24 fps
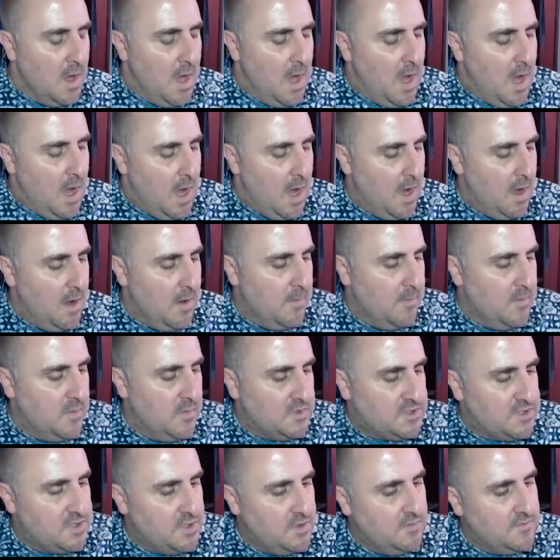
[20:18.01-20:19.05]
So
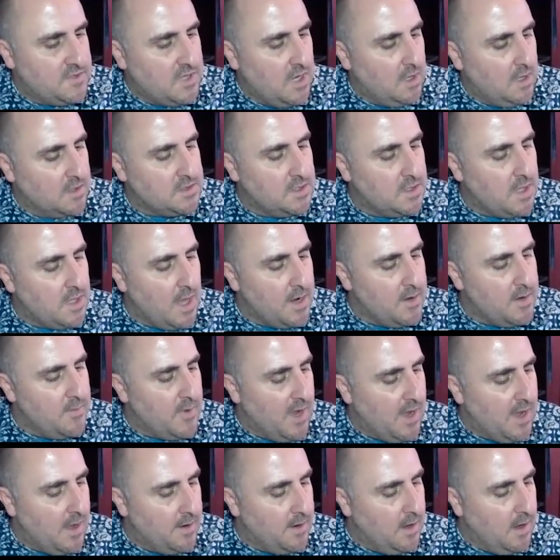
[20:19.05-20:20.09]
you've talked a lot
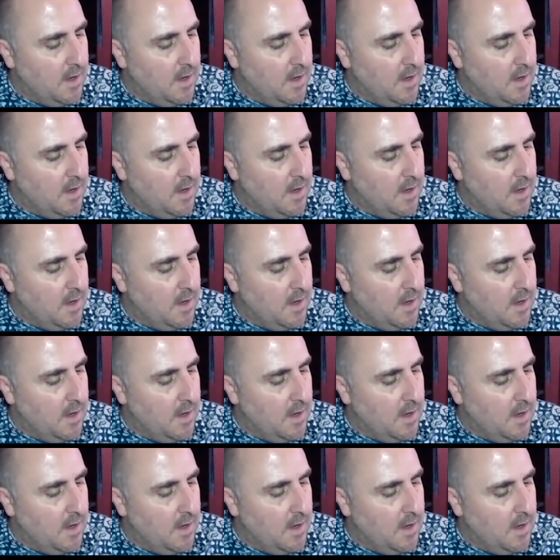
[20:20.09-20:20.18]
about